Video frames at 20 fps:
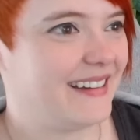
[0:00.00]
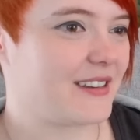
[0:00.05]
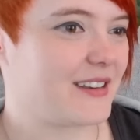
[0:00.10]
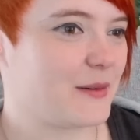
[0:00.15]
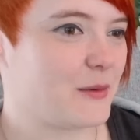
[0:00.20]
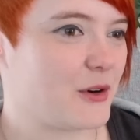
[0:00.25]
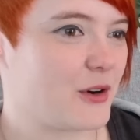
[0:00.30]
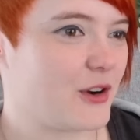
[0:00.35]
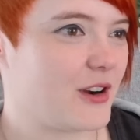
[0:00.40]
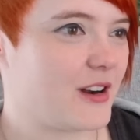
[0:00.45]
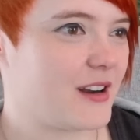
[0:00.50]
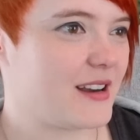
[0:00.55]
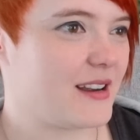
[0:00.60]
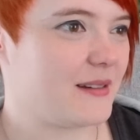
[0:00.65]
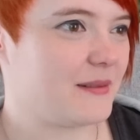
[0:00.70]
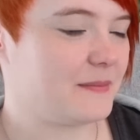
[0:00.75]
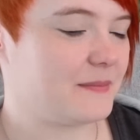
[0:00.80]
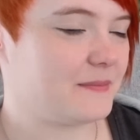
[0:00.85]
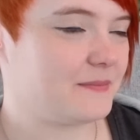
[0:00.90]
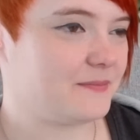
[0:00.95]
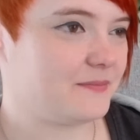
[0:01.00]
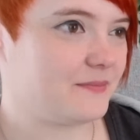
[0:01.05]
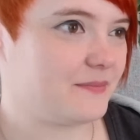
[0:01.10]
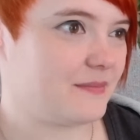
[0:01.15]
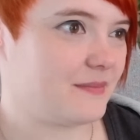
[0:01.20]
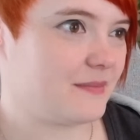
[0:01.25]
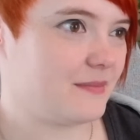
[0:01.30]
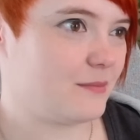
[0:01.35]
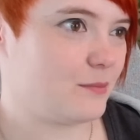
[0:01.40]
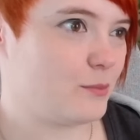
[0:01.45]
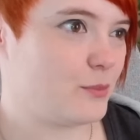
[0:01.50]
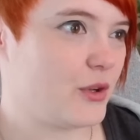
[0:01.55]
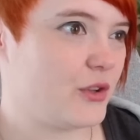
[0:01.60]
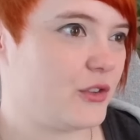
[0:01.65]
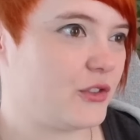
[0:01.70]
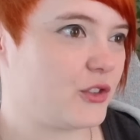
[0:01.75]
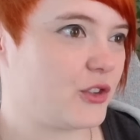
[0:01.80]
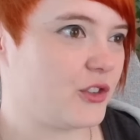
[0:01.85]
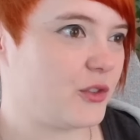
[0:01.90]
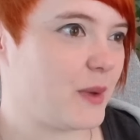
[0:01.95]
Come on, Garnet. But
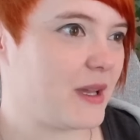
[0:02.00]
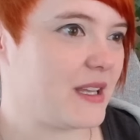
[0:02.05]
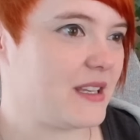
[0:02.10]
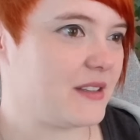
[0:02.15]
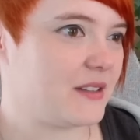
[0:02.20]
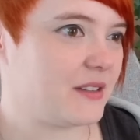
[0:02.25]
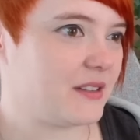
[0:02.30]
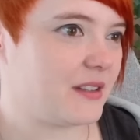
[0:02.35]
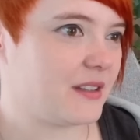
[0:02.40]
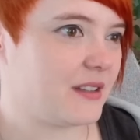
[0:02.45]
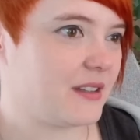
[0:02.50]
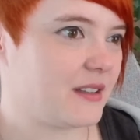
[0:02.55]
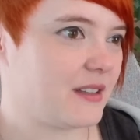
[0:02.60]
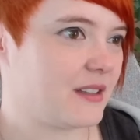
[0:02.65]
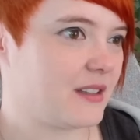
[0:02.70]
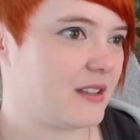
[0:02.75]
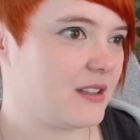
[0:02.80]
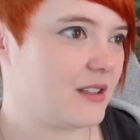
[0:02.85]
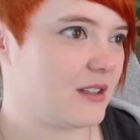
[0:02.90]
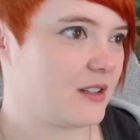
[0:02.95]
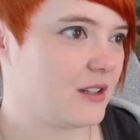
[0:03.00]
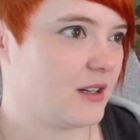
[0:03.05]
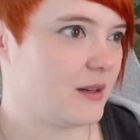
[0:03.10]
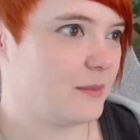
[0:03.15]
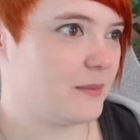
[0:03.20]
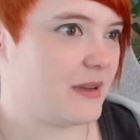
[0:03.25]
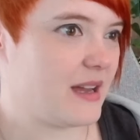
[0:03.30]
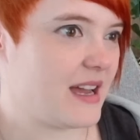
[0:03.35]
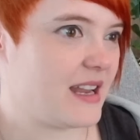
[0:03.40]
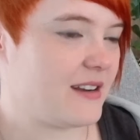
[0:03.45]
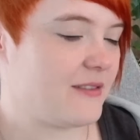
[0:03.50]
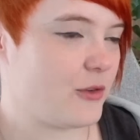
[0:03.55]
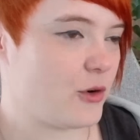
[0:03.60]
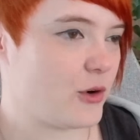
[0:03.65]
it's got spikes. Oh, and a